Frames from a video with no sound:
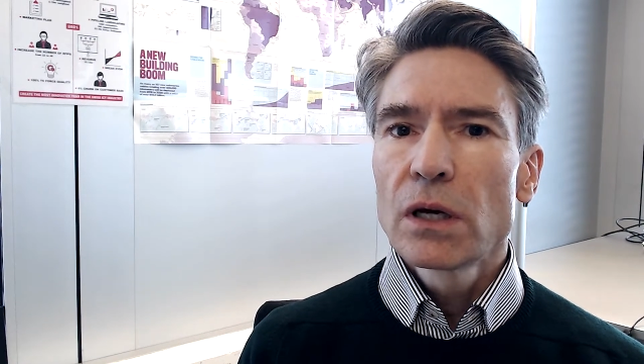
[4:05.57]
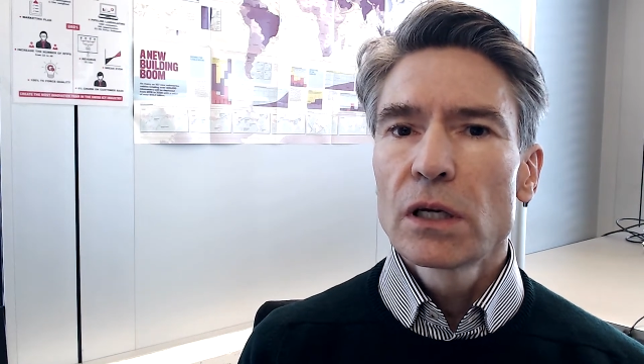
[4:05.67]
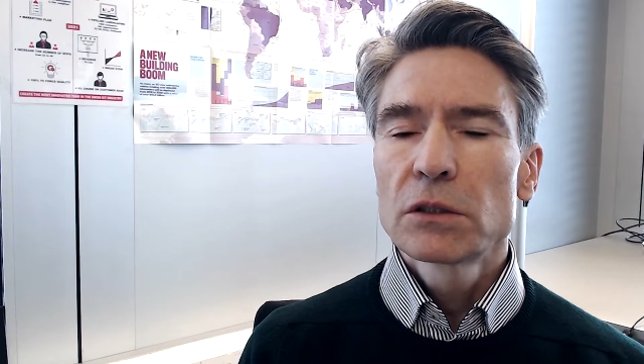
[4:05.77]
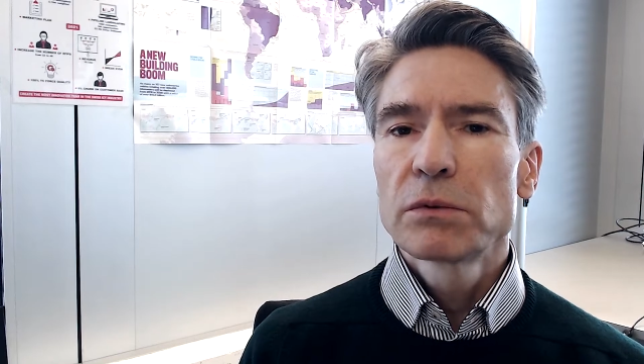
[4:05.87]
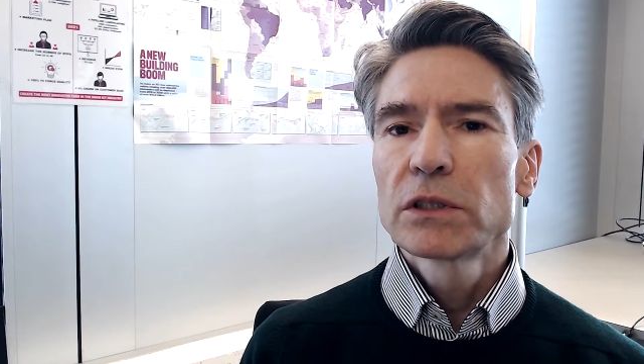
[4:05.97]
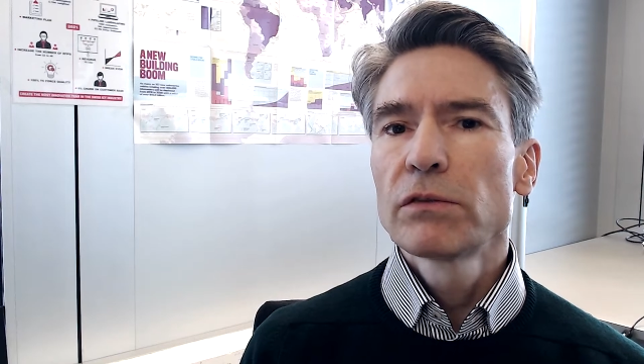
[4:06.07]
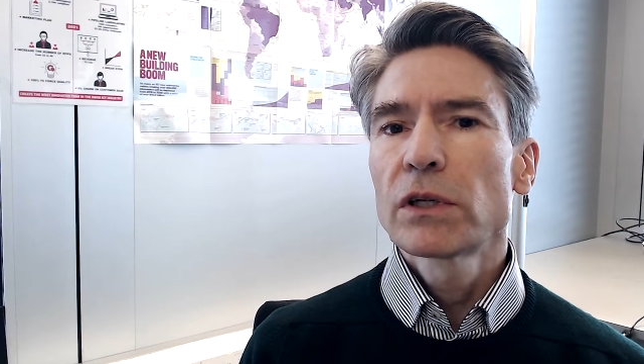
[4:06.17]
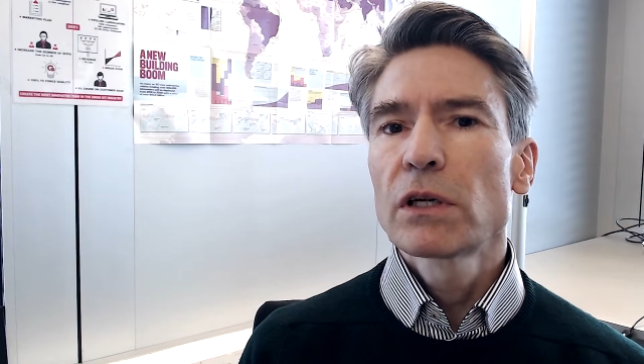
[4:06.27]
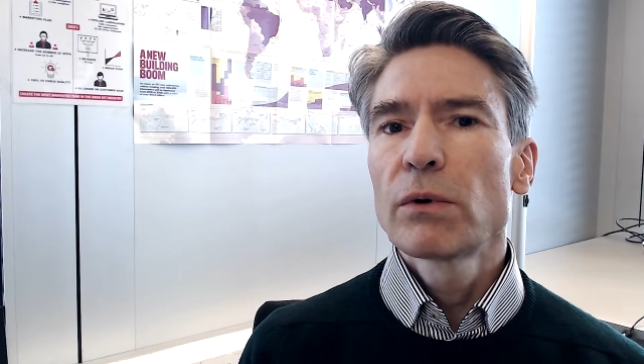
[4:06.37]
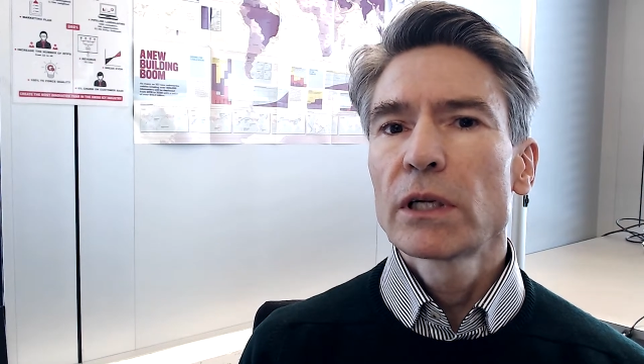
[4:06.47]
And
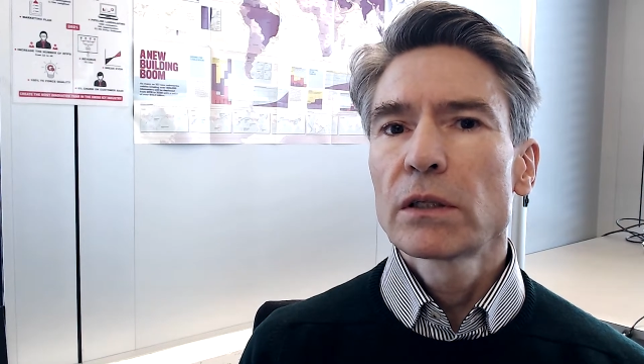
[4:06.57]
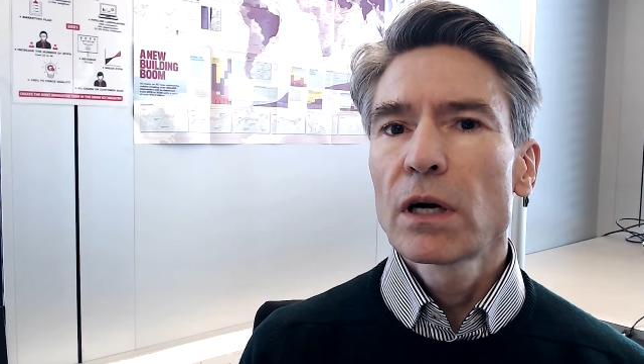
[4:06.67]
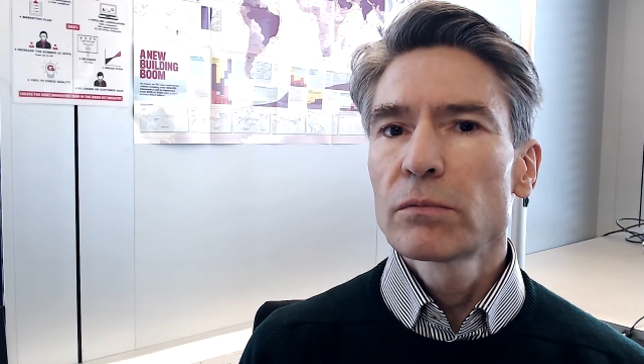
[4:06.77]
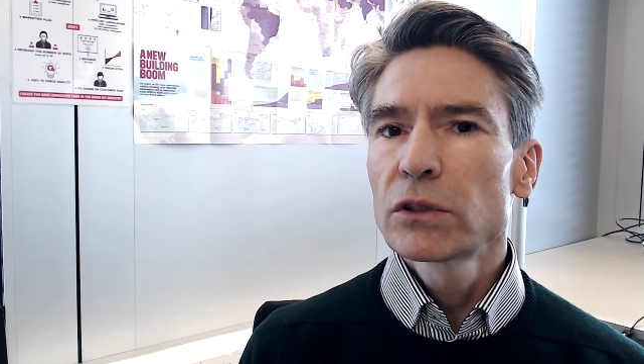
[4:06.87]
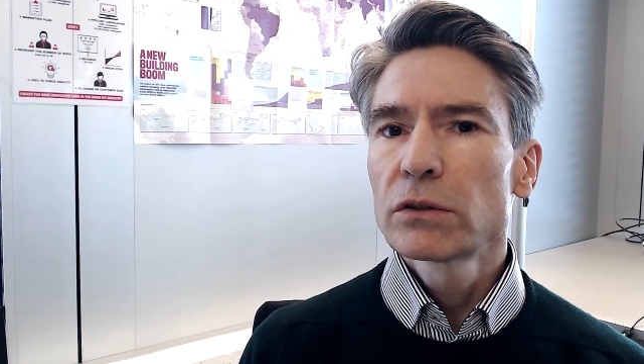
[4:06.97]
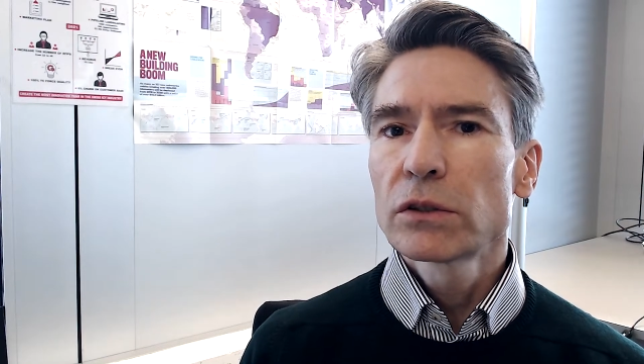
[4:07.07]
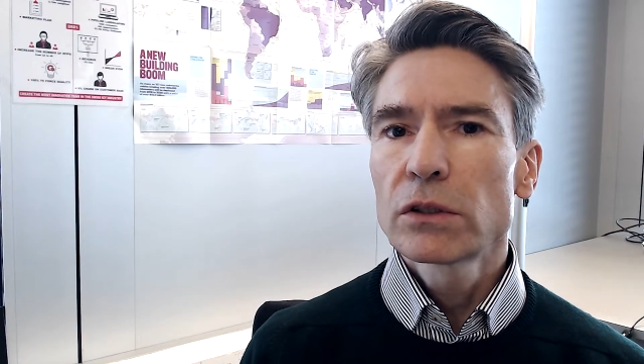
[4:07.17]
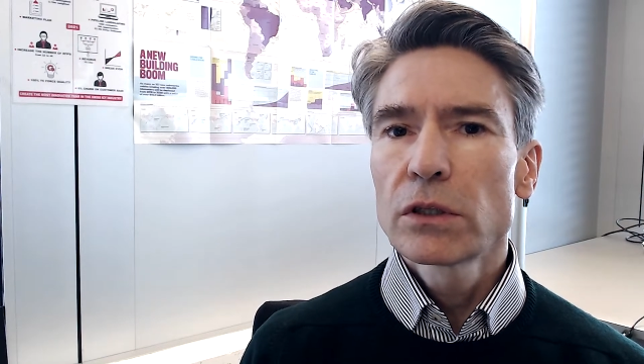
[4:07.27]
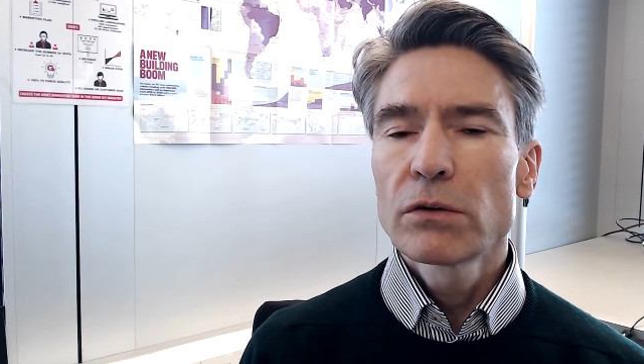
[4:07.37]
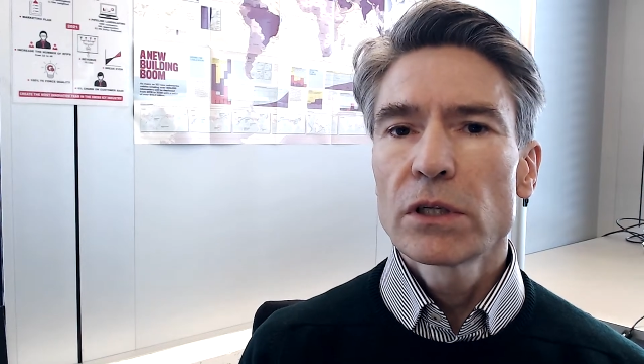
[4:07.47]
specifically when it comes to
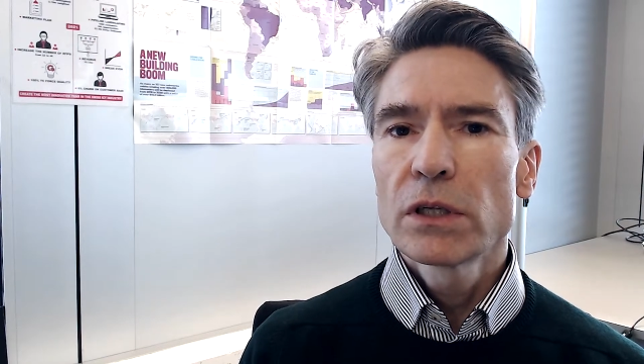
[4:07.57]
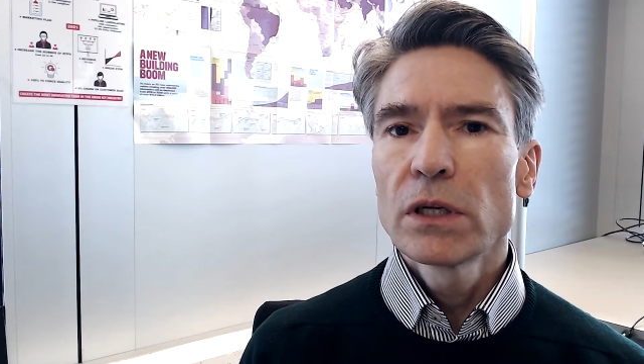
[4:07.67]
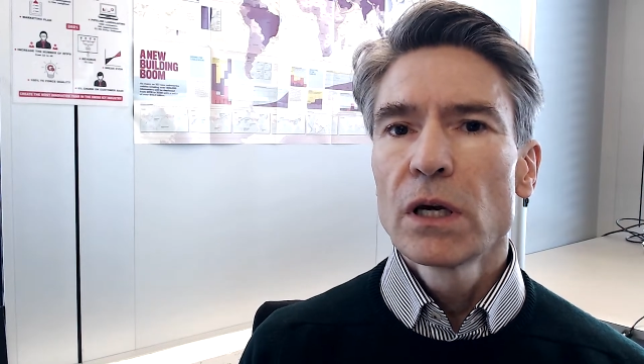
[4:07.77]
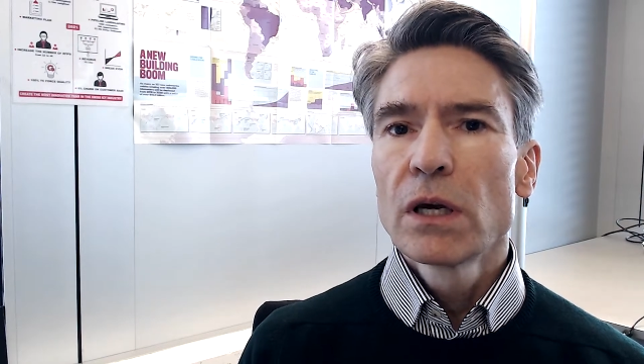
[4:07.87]
security,